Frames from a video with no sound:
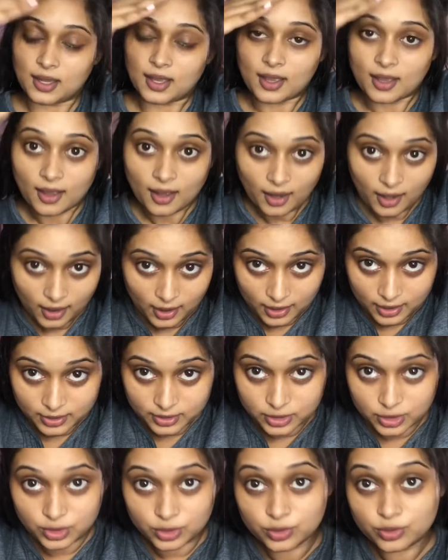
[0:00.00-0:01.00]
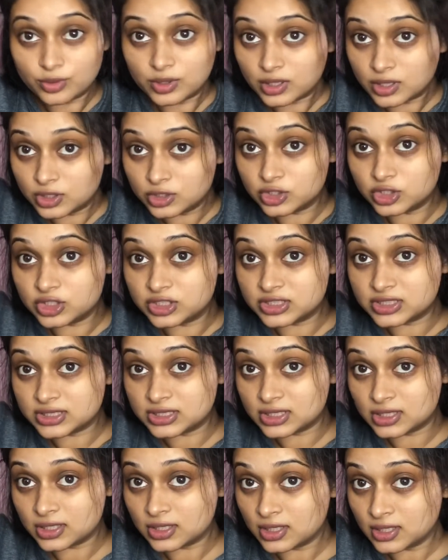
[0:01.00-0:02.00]
and you can just
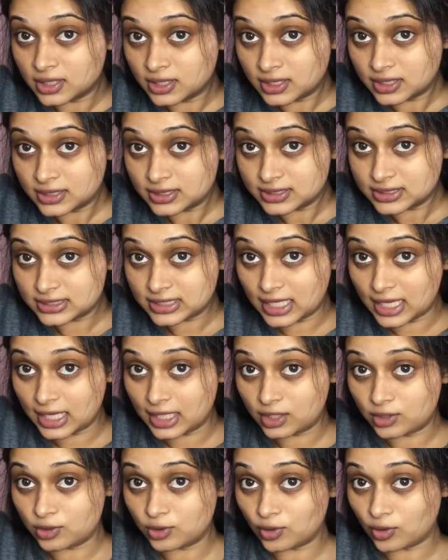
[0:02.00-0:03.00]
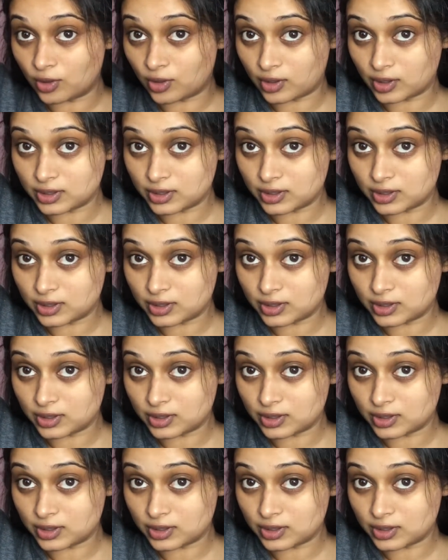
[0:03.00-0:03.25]
take your